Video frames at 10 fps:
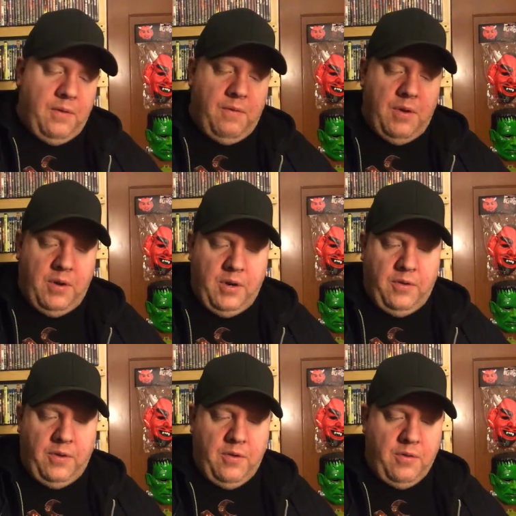Vinegar
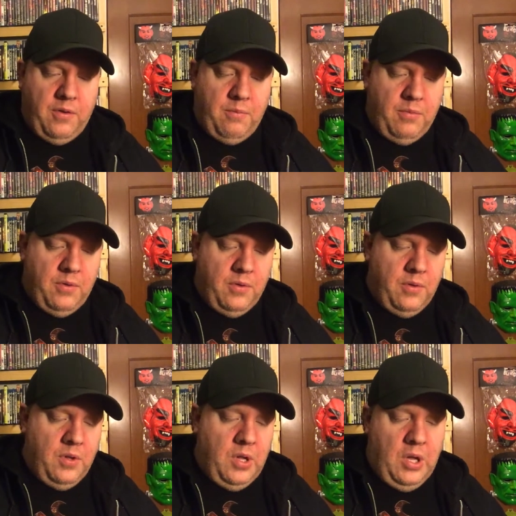Syndrome,
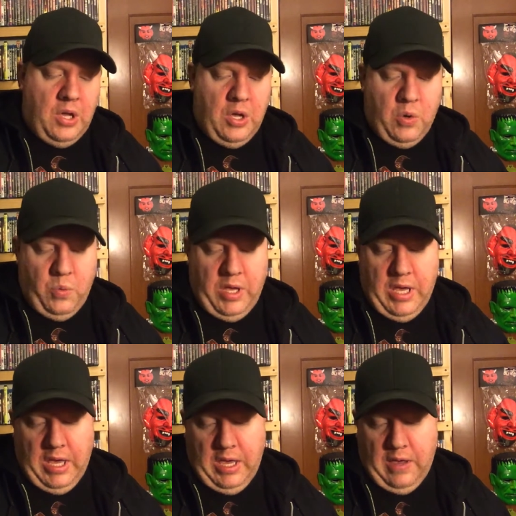we
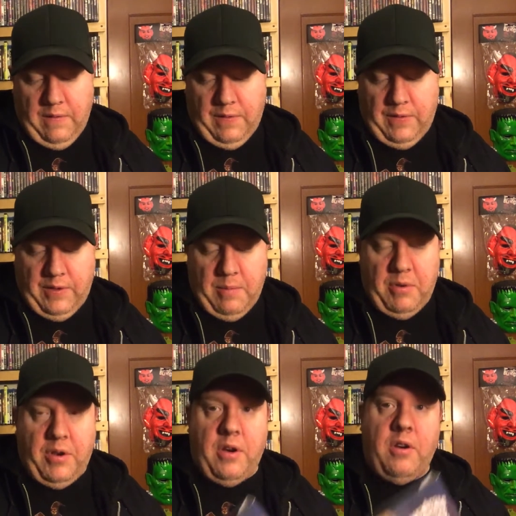have
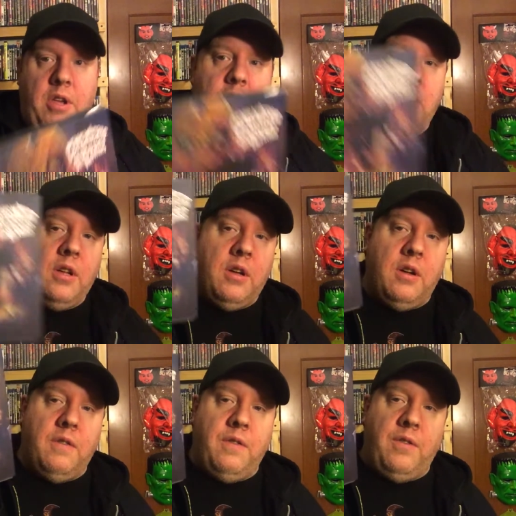Cemetery
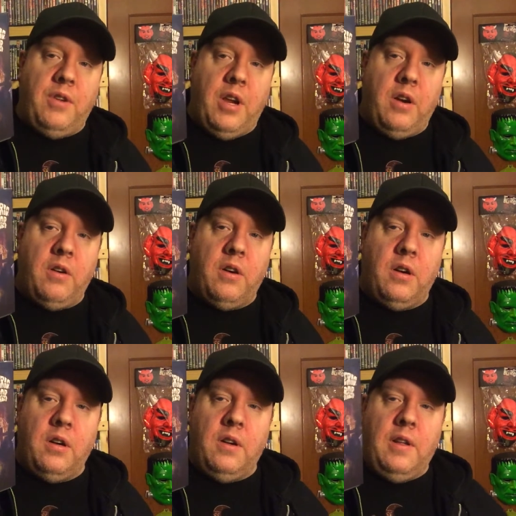of Terror.